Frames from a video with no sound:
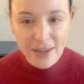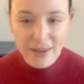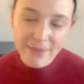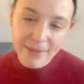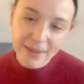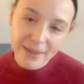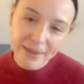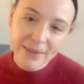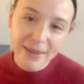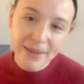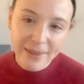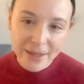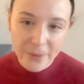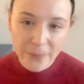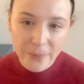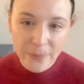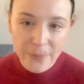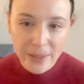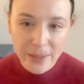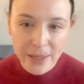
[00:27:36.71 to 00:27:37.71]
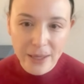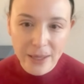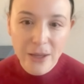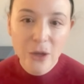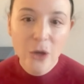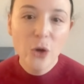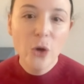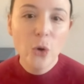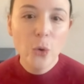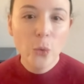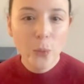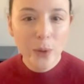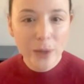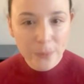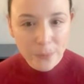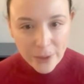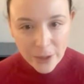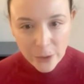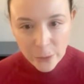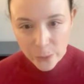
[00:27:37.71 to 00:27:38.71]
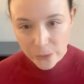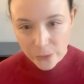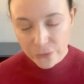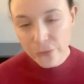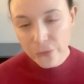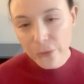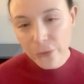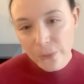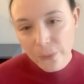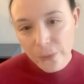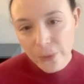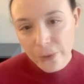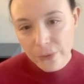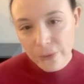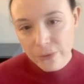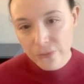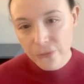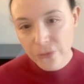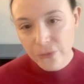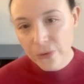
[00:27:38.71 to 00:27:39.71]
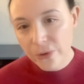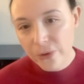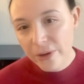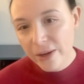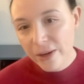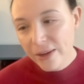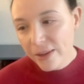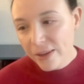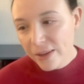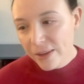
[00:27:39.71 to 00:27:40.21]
I think that can be quite powerful, both for